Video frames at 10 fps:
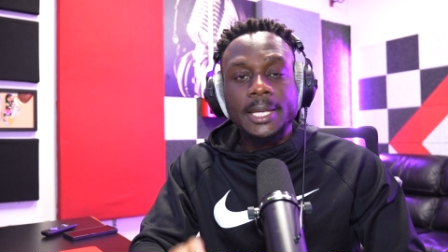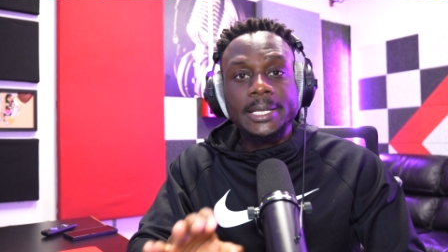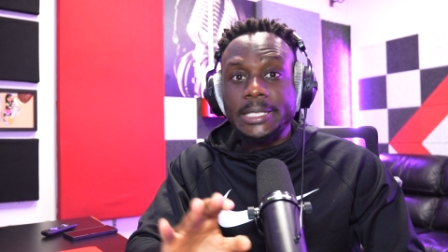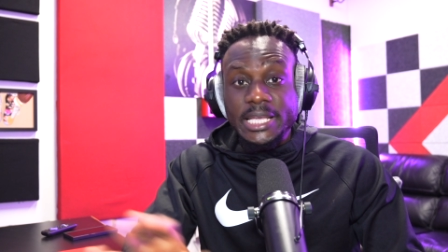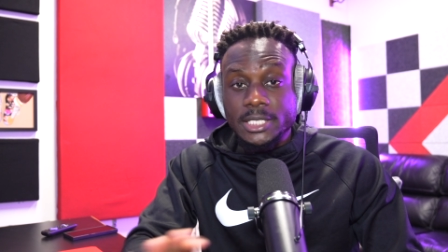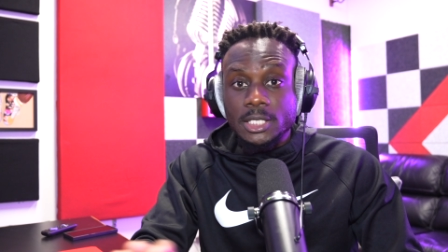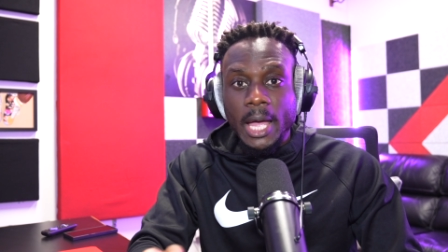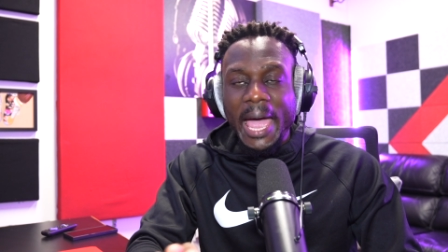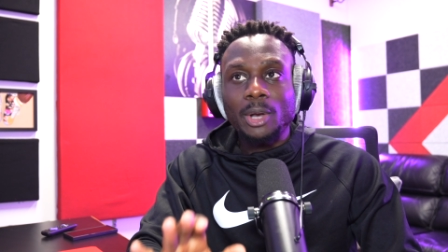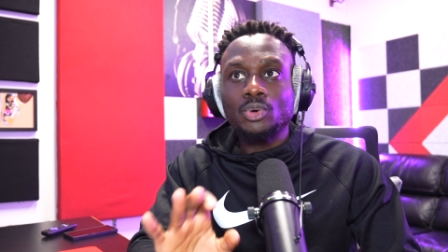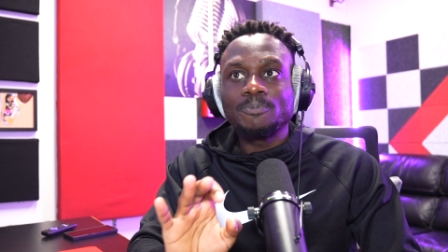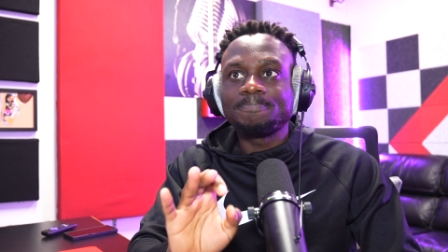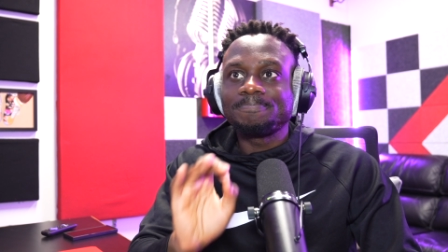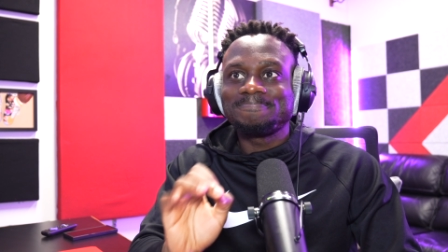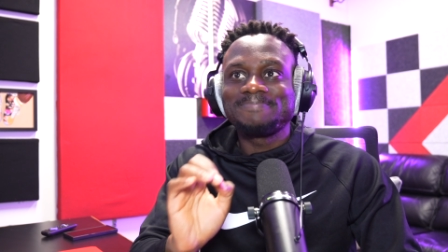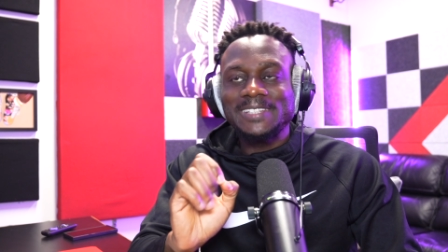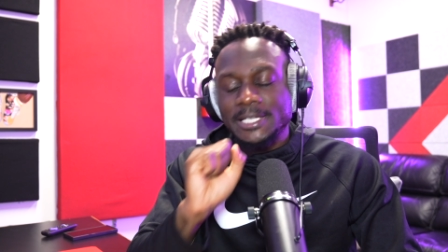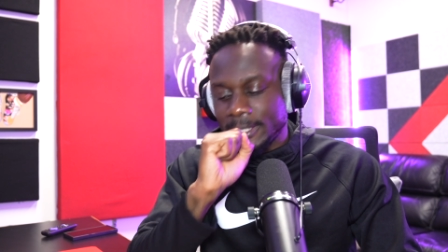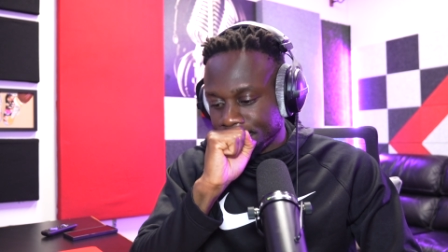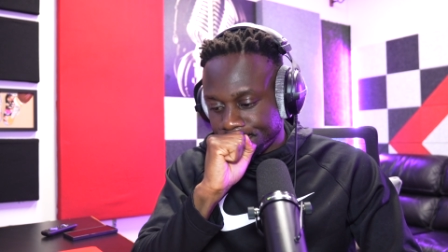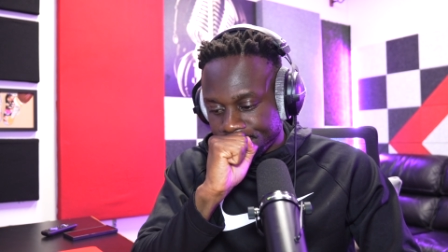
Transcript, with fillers: This is not. I don't listen.